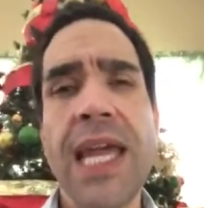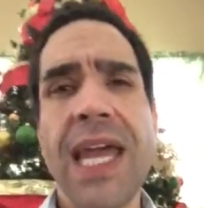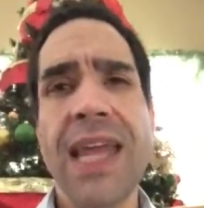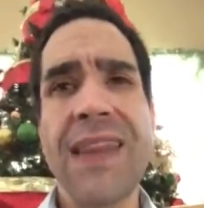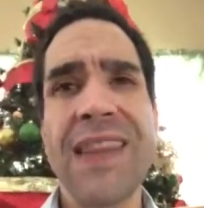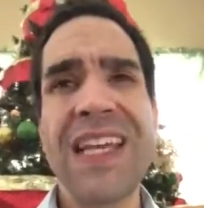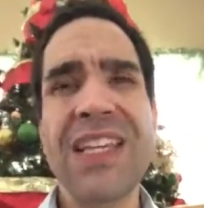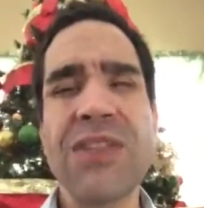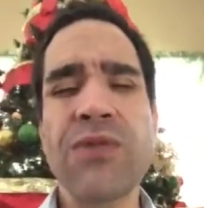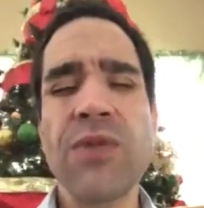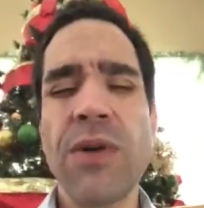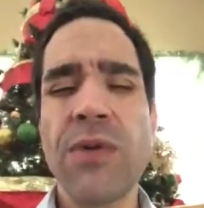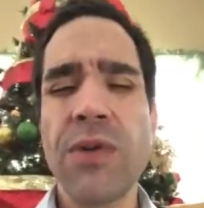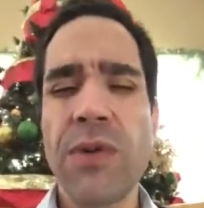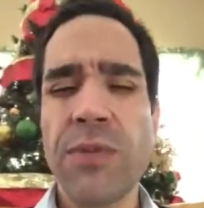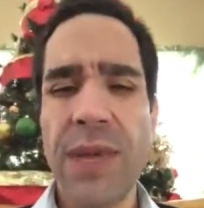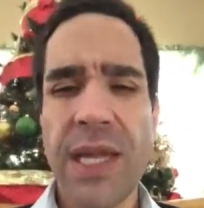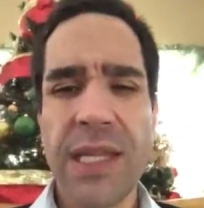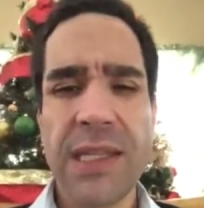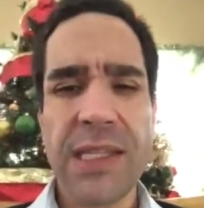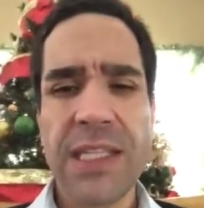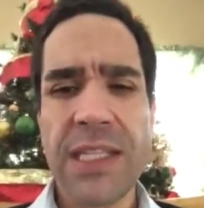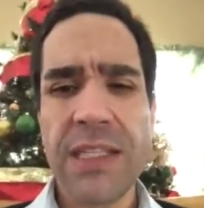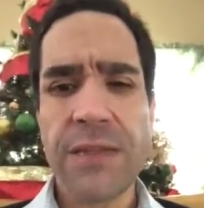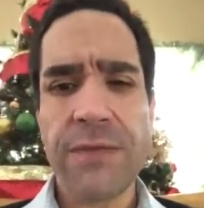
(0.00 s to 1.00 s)
And that's why we
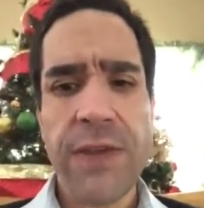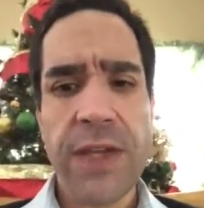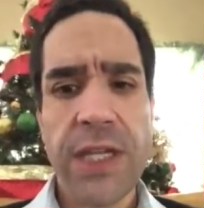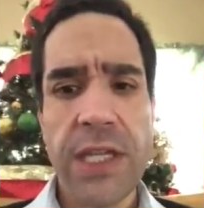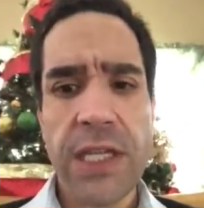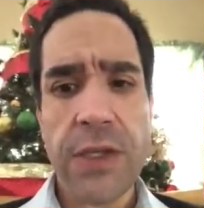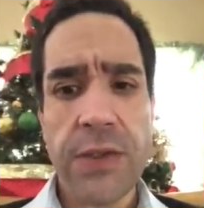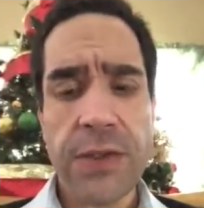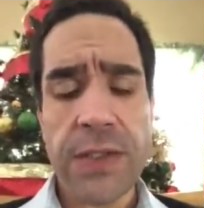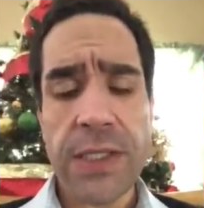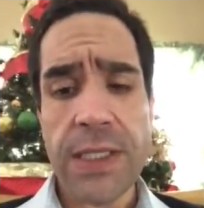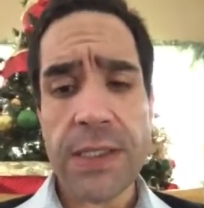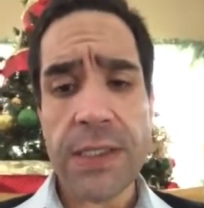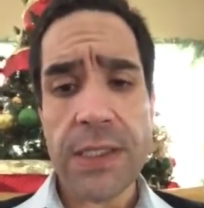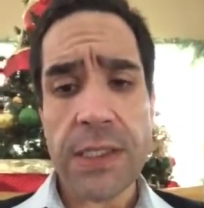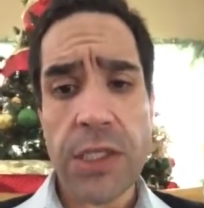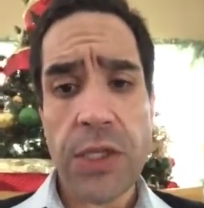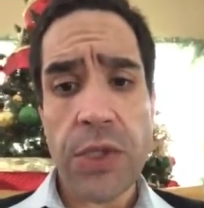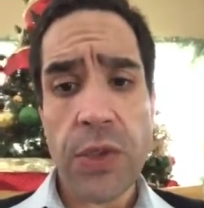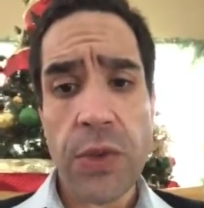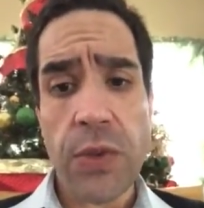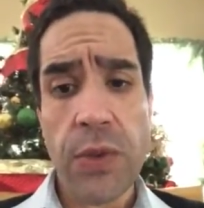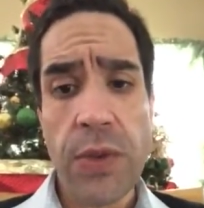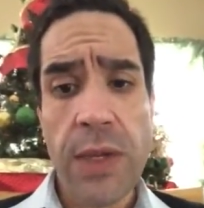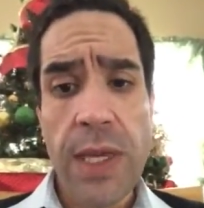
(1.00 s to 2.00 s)
make these videos, is
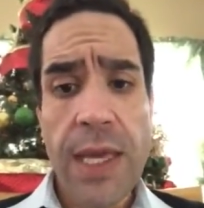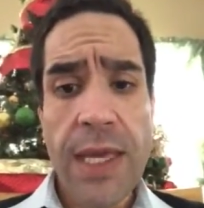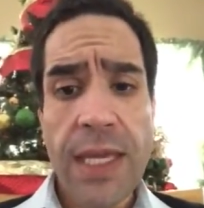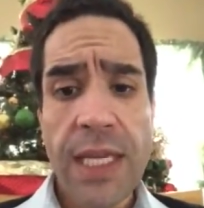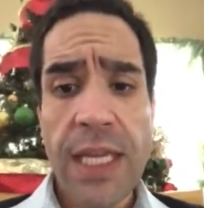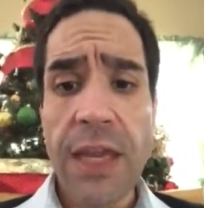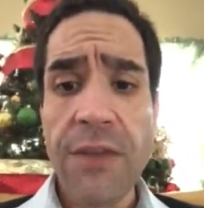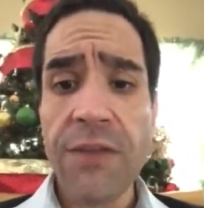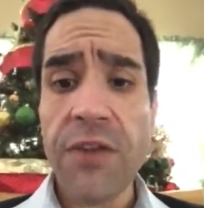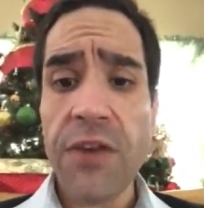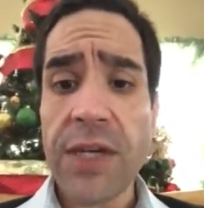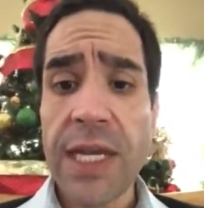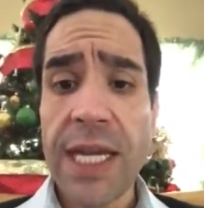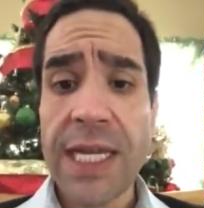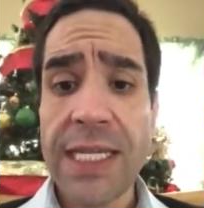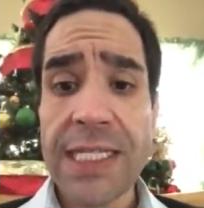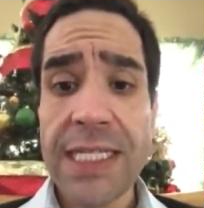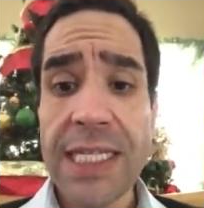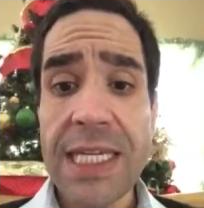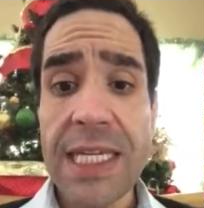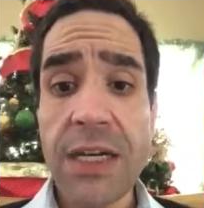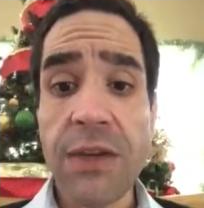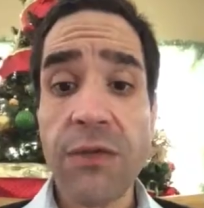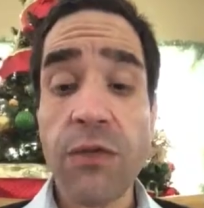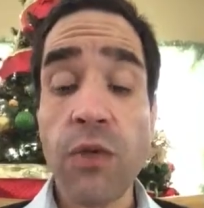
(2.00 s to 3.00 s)
to give you an
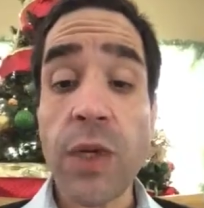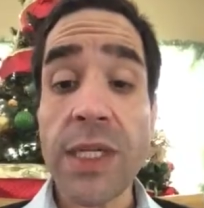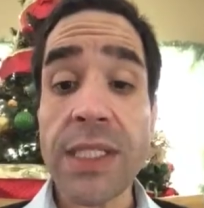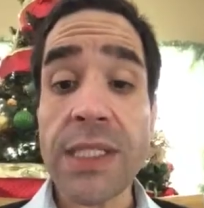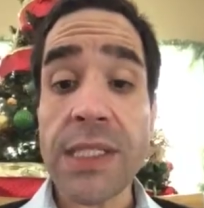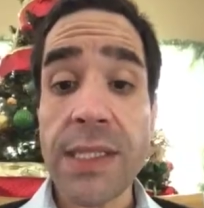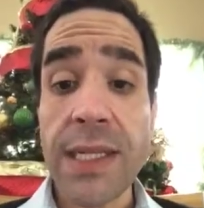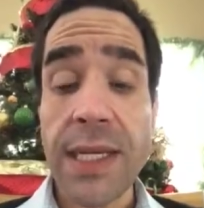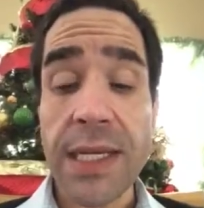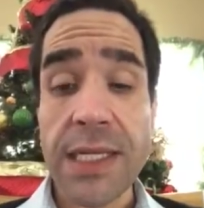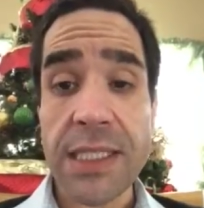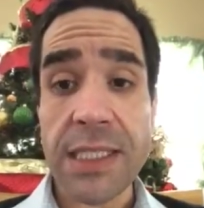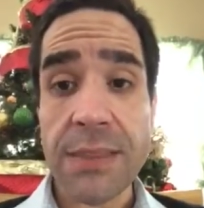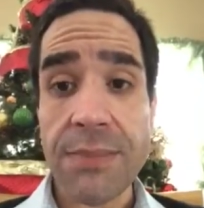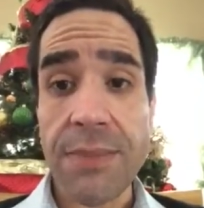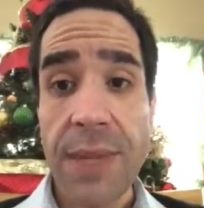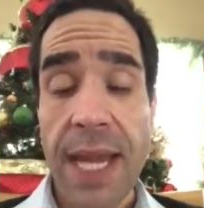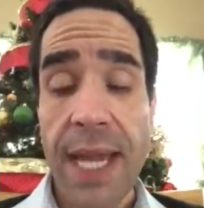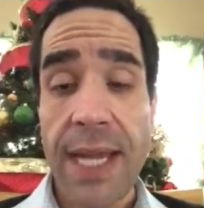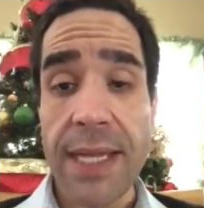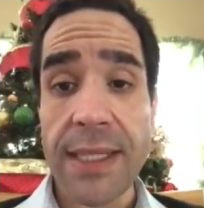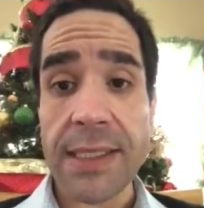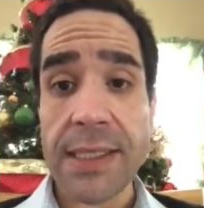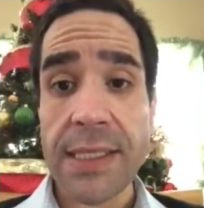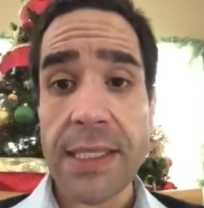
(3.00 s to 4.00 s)
idea of what to
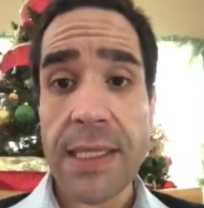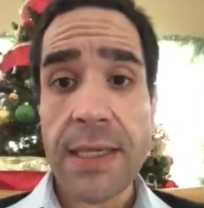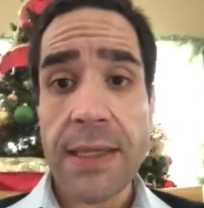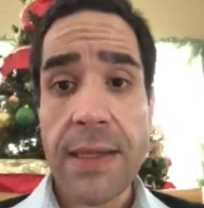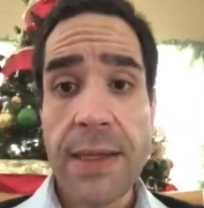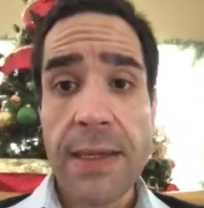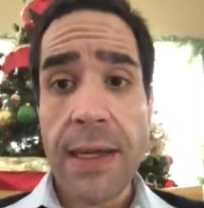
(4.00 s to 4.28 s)
expect.